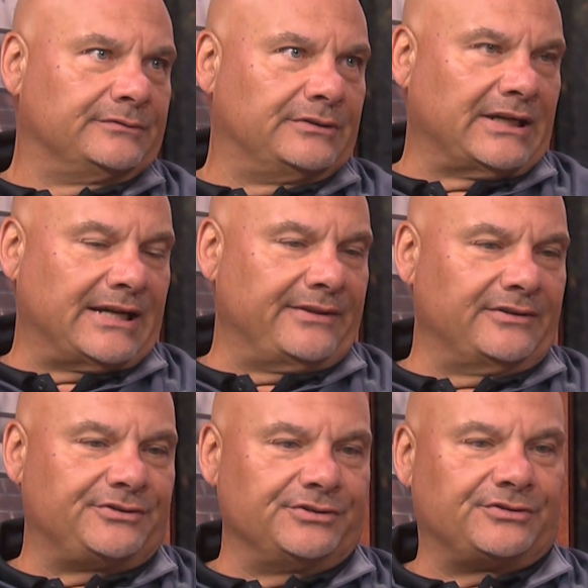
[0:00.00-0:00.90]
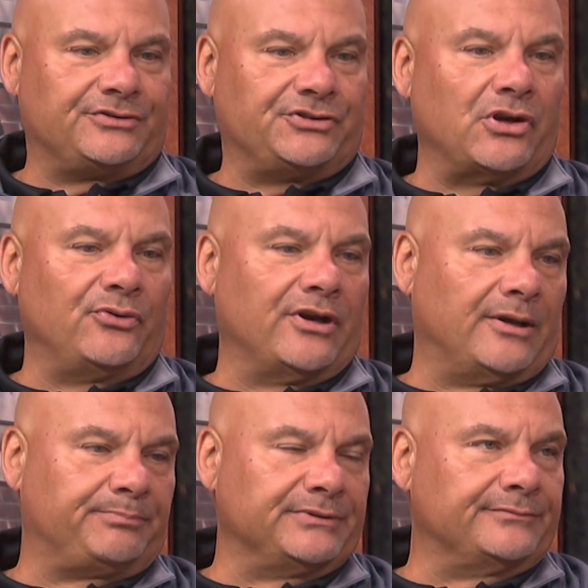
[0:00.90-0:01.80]
guy that just showed
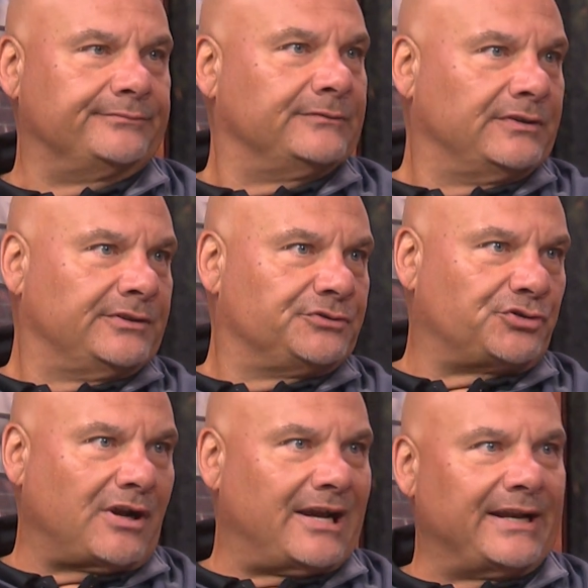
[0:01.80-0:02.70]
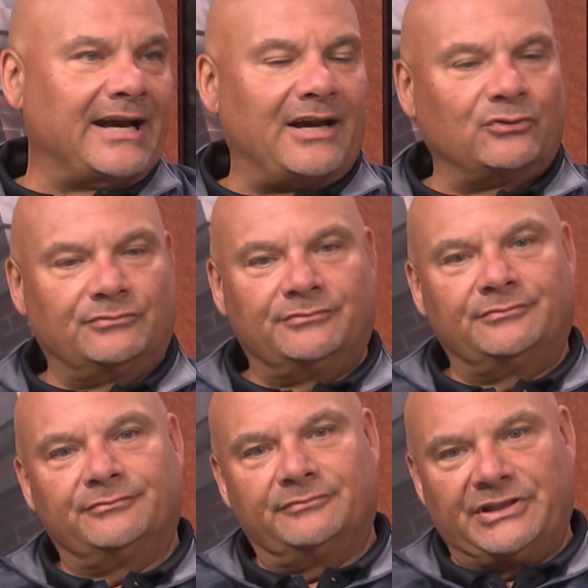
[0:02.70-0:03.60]
up and tried out,
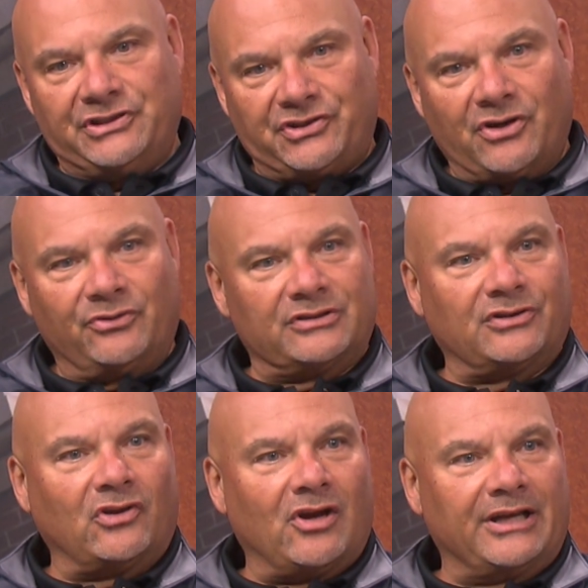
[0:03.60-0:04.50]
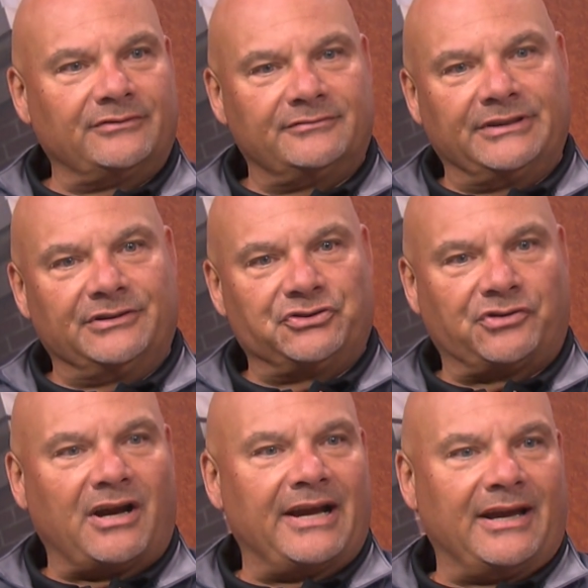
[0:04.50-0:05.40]
and he showed us a lot in the
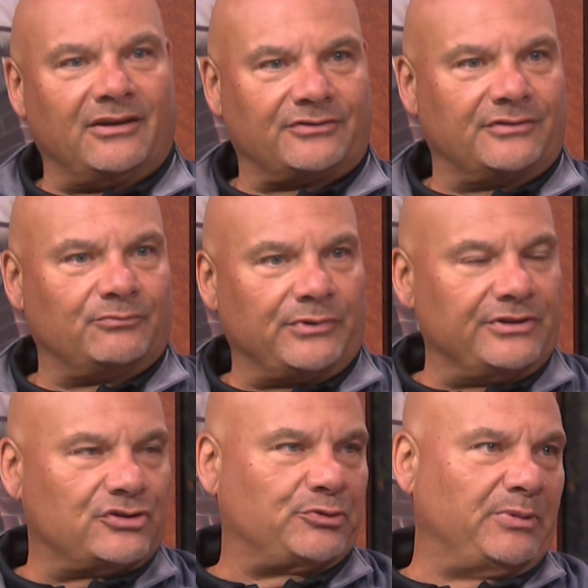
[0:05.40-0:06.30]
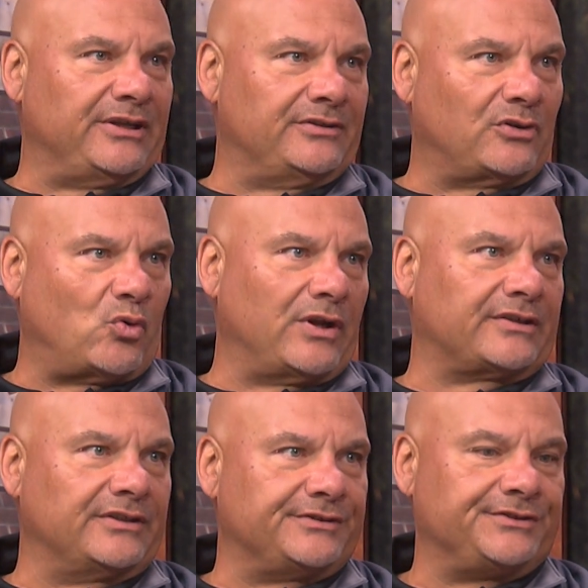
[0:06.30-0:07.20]
tryout with his speed and
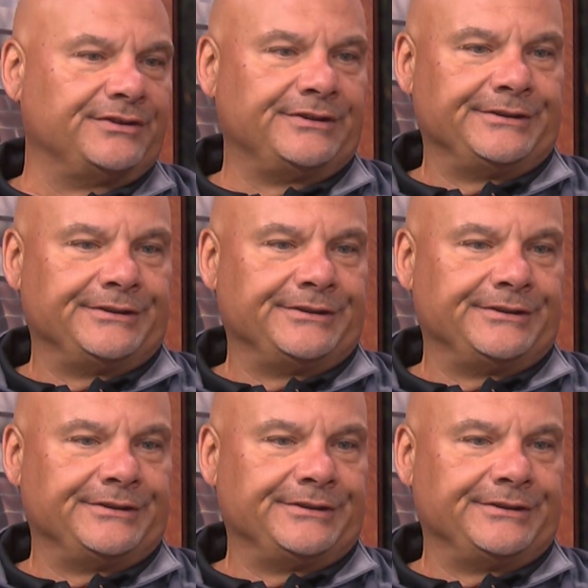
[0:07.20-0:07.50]
quickness.